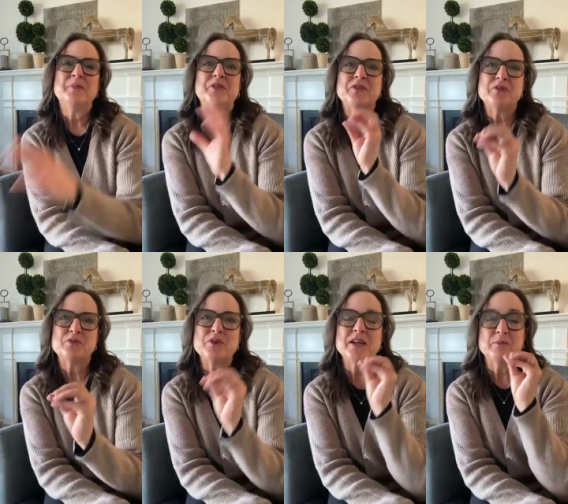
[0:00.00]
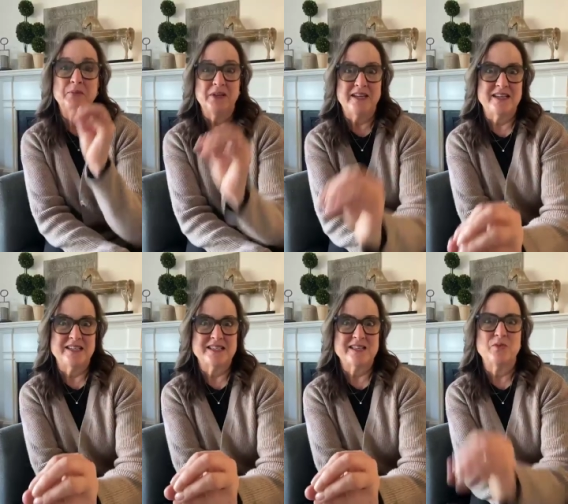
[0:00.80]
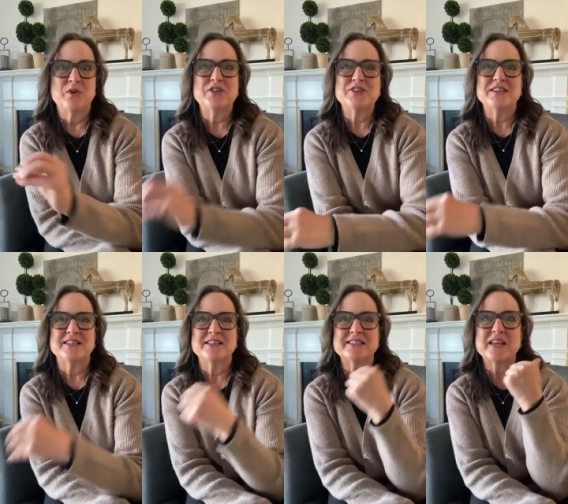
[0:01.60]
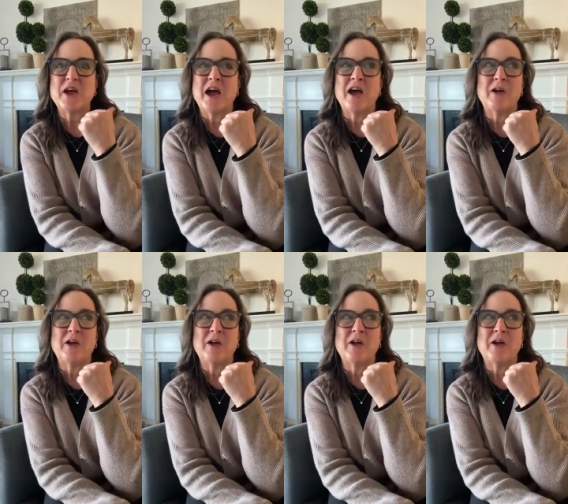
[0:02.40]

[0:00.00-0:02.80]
the 3 P's, which is